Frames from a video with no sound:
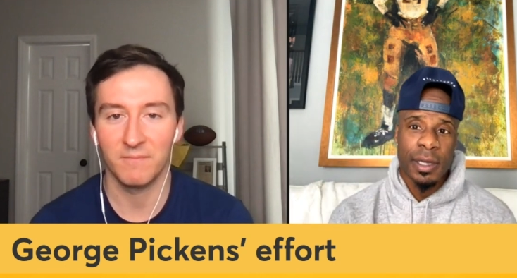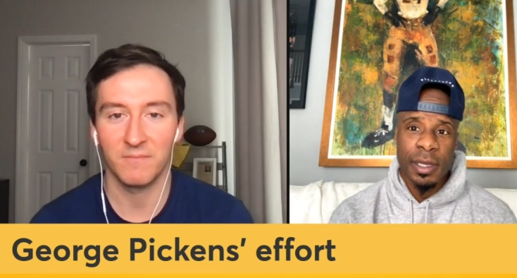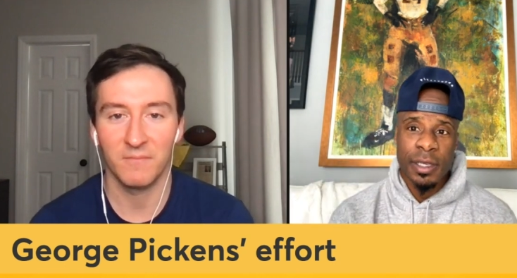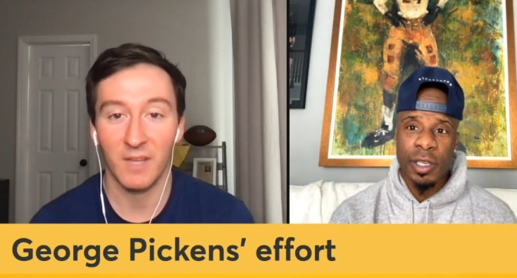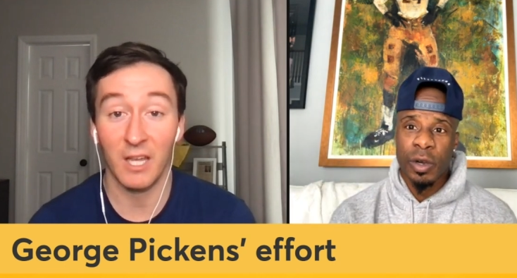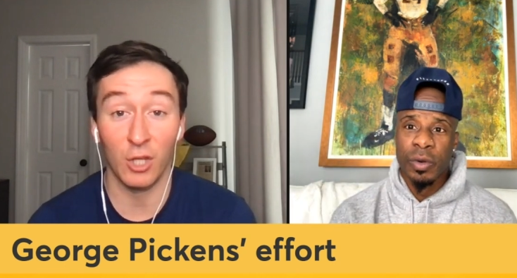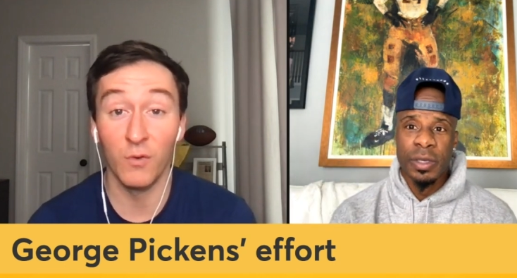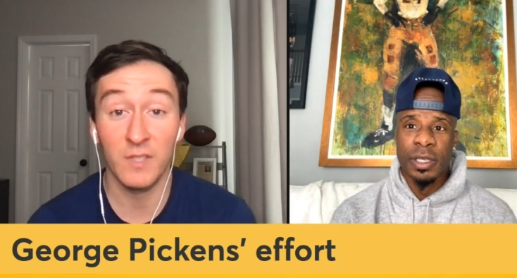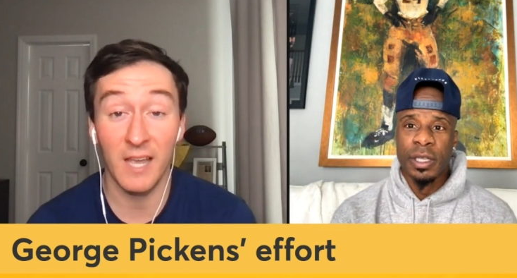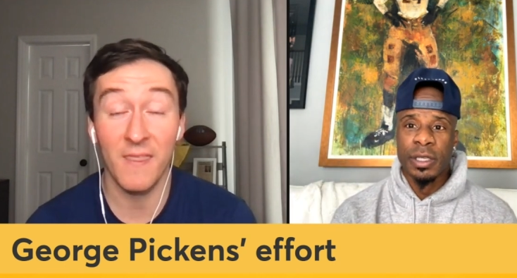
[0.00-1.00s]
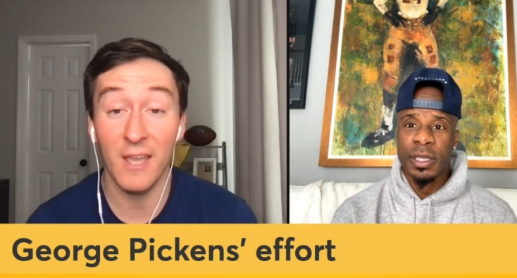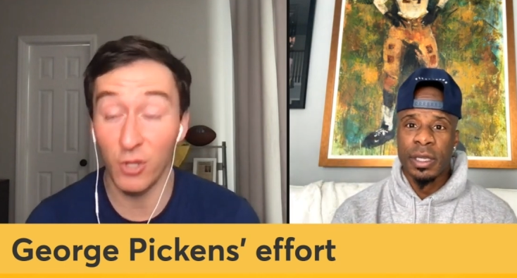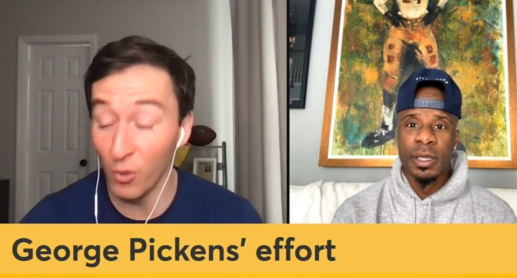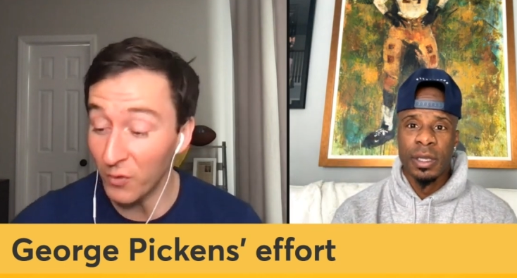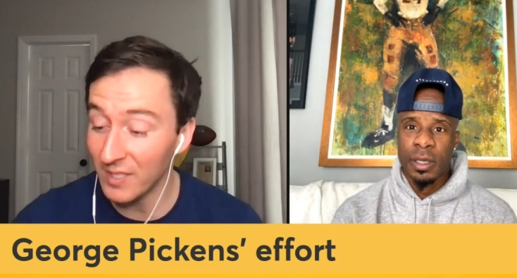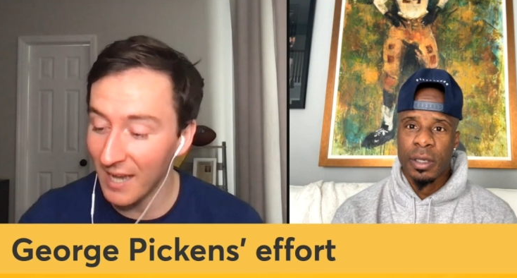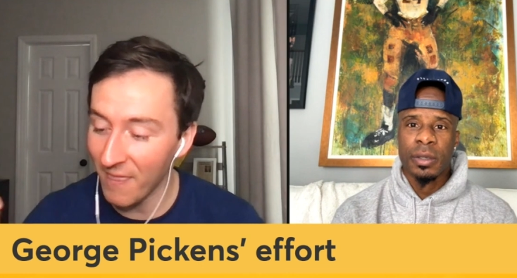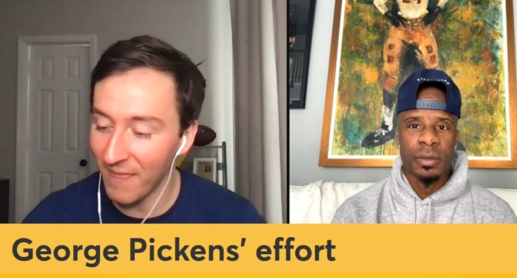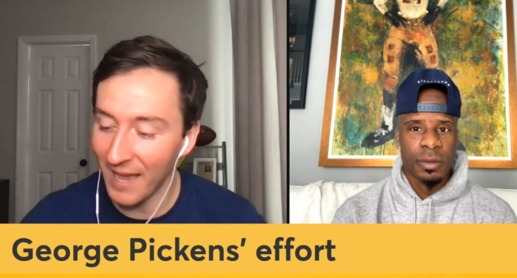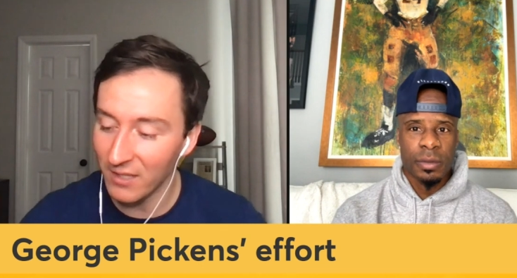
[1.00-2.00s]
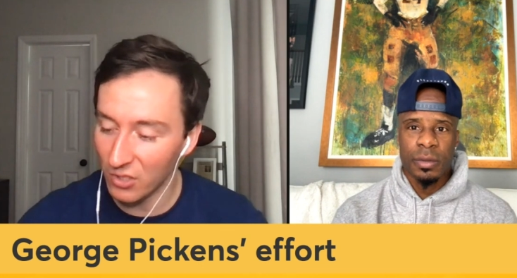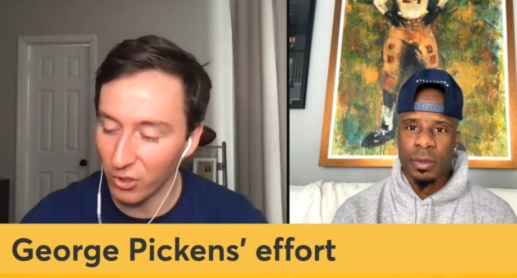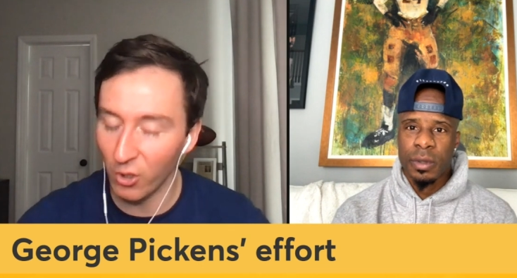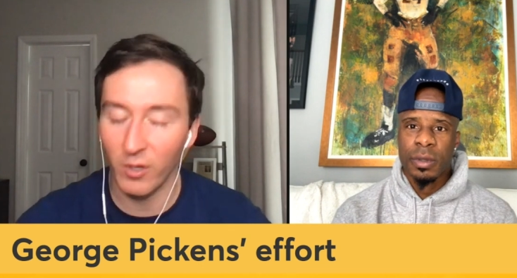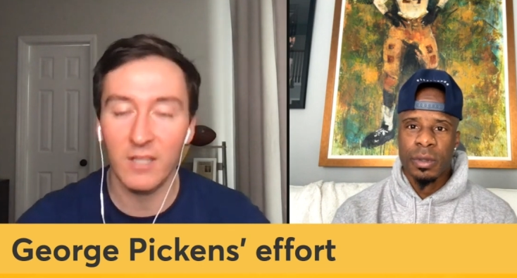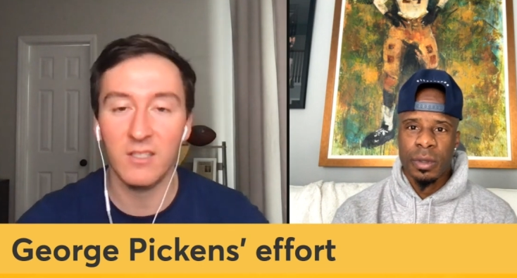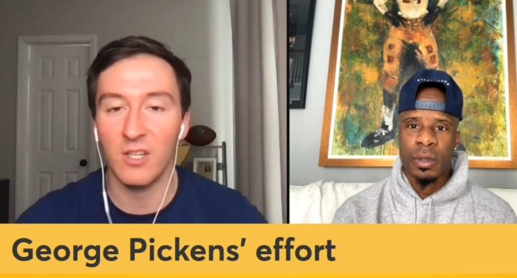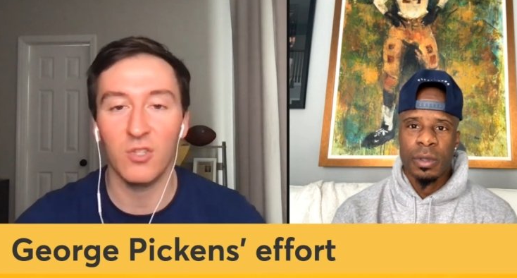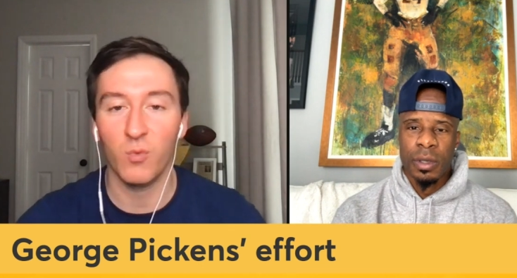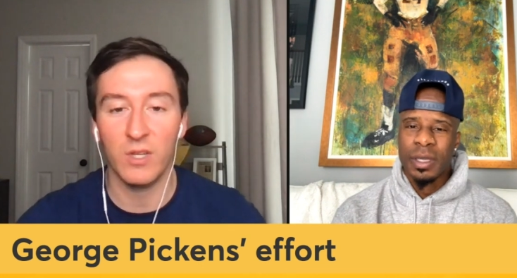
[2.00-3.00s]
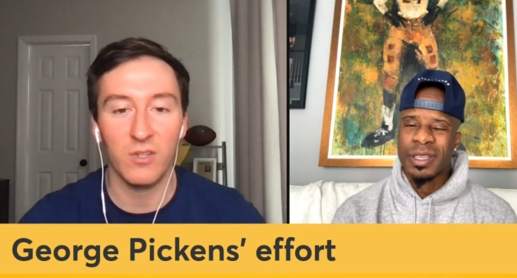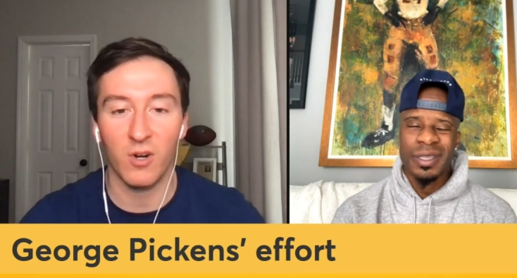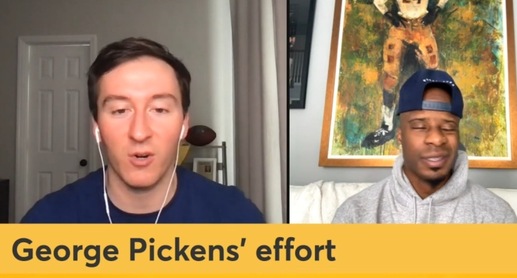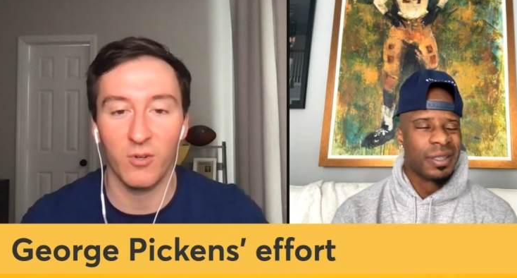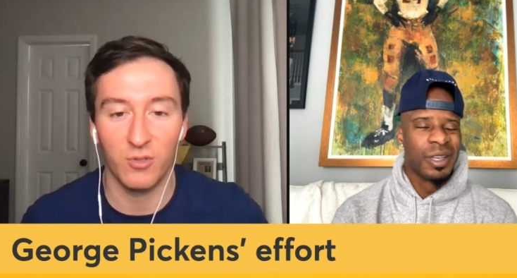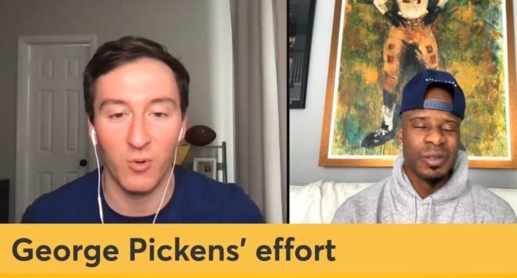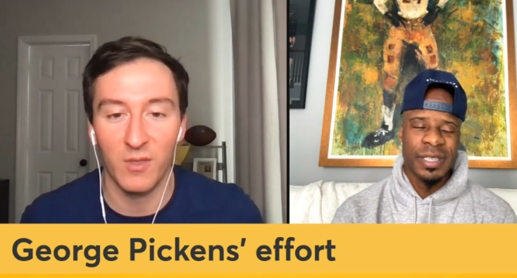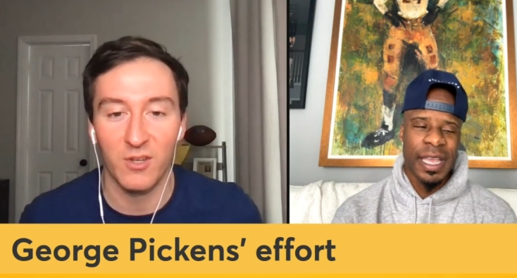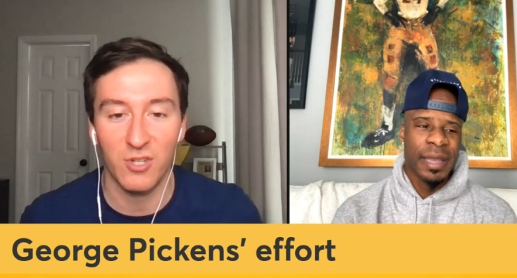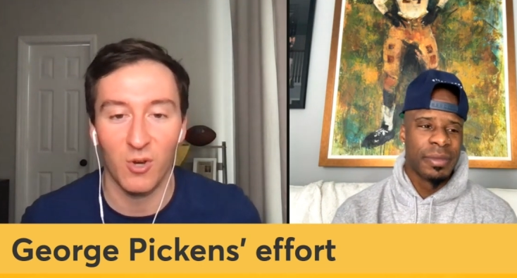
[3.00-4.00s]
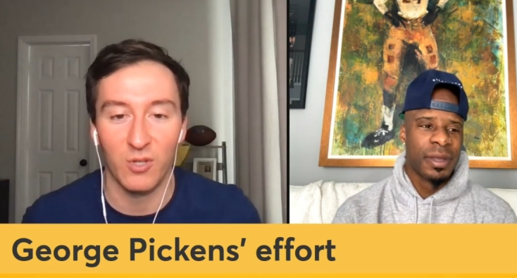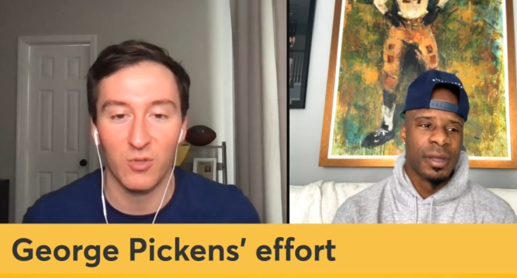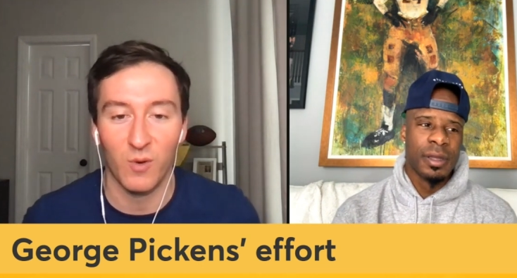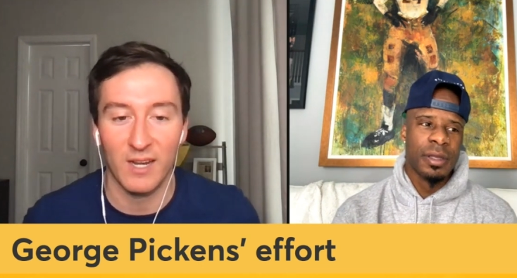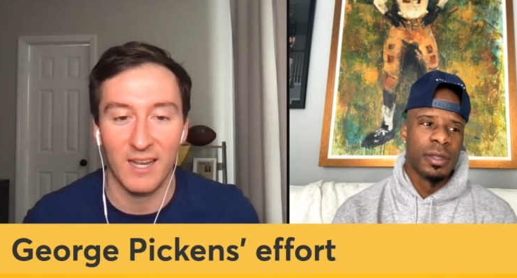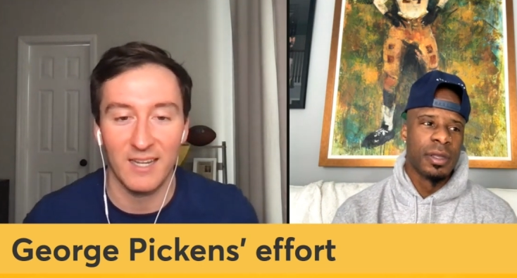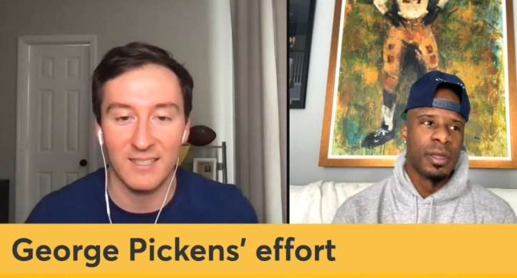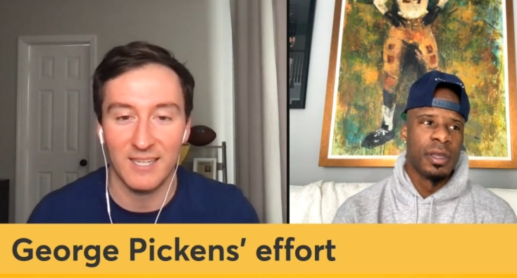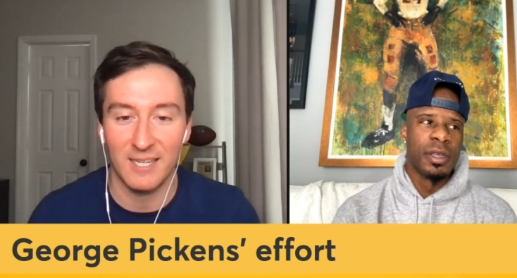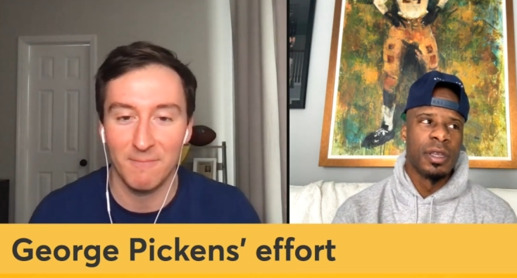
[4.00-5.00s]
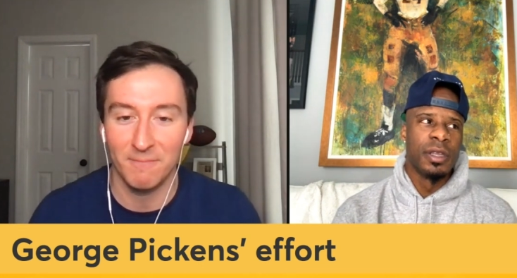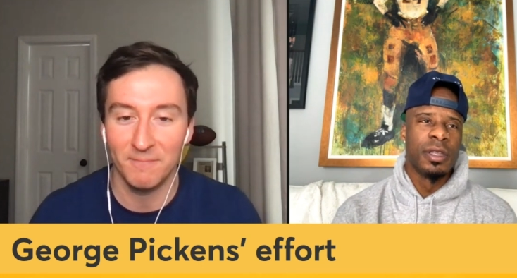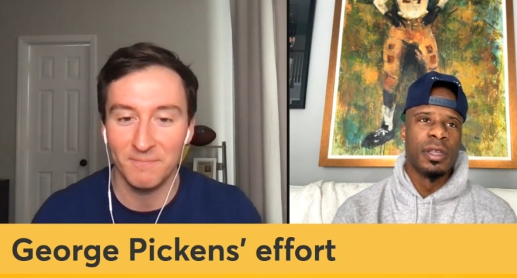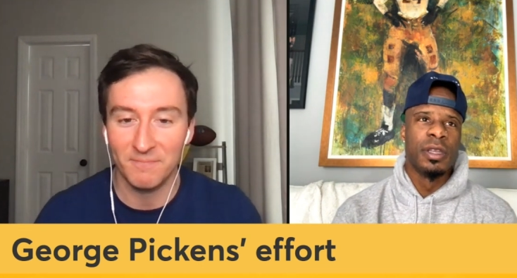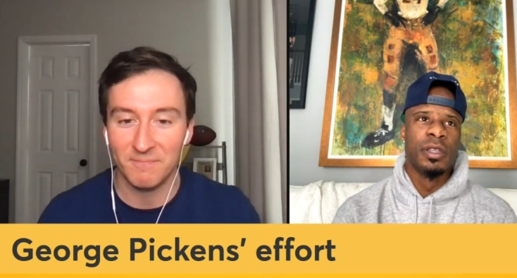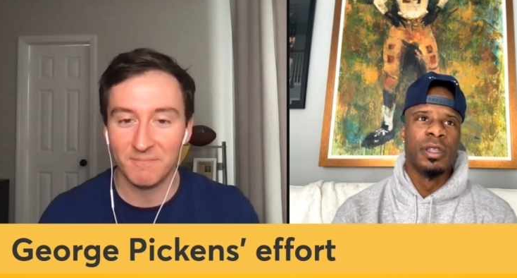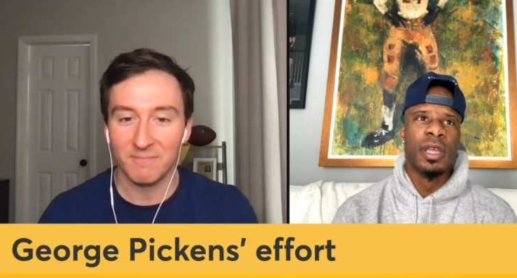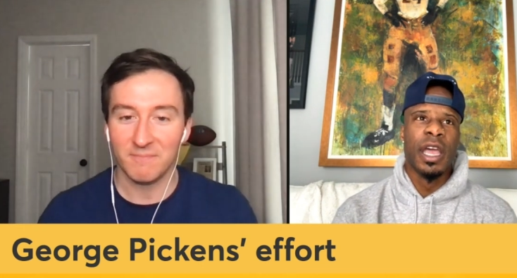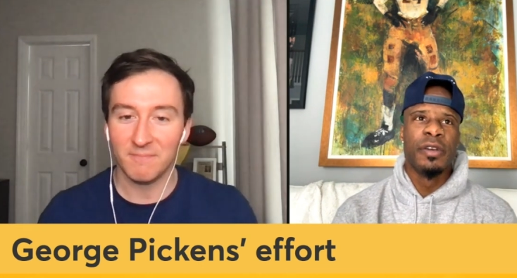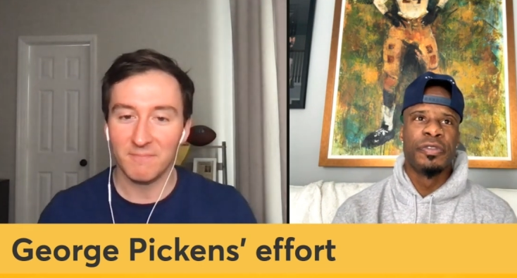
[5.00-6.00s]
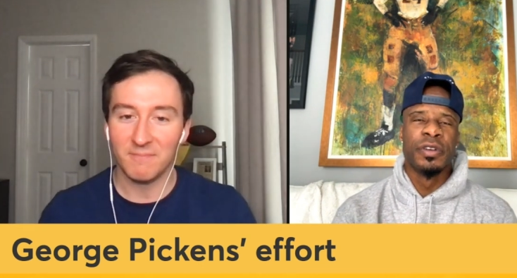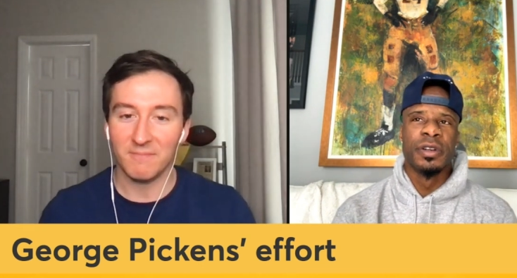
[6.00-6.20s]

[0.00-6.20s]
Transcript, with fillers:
Speaker 1: So, like you've said that you've said that slogan since we started doing the show in 2019.
Speaker 2: Effort